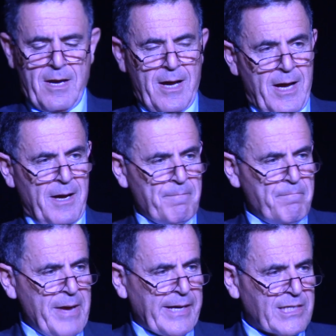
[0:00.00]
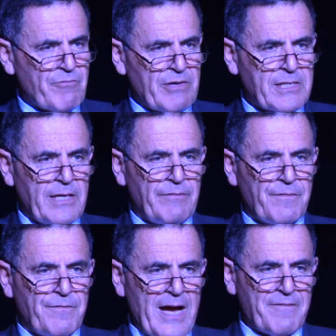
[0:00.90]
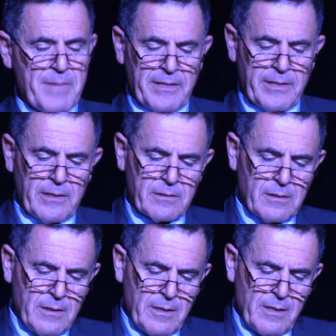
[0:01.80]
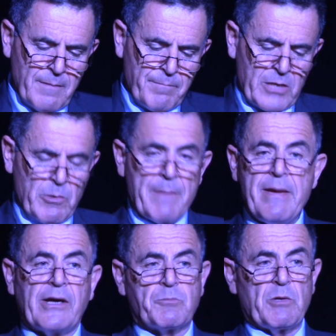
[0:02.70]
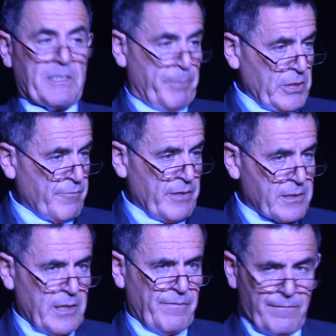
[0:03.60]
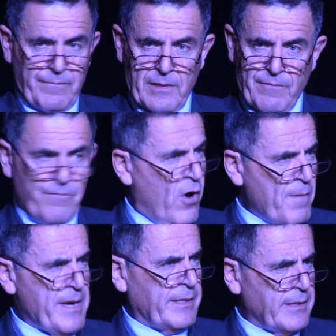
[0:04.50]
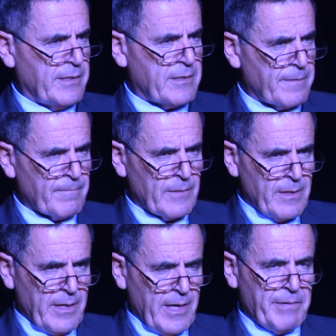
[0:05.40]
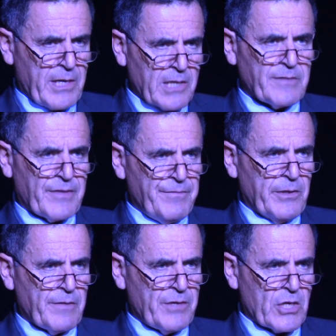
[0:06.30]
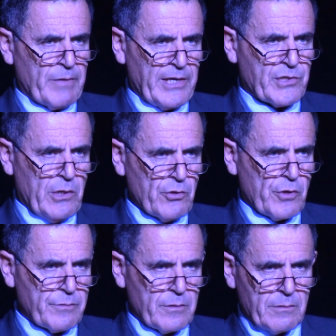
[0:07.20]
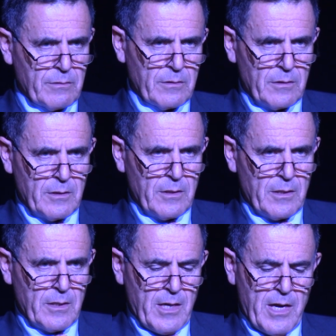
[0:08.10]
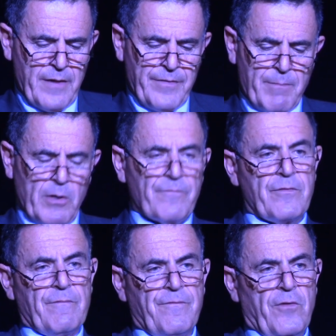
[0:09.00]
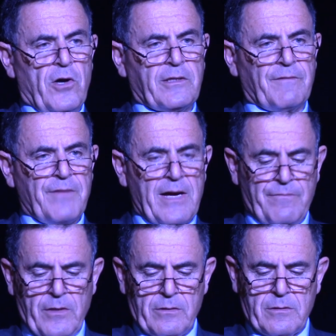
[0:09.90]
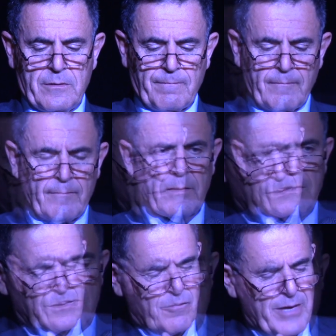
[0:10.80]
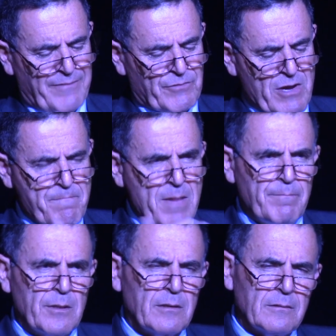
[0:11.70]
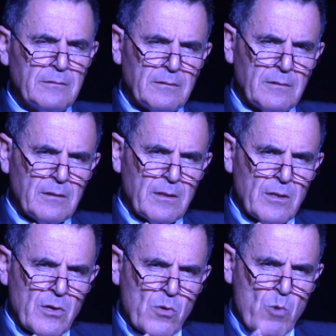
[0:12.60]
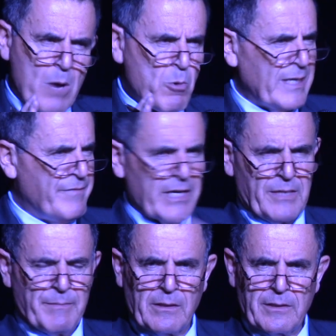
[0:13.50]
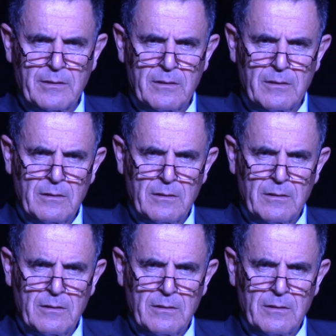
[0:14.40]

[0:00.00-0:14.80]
Meretz received 5 mandates. By the way, Meretz was supposed to receive 4 mandates, and because of the vote of the Israeli soldiers, they moved from 4 to 5 votes. We have to remember where we're living in the Middle East.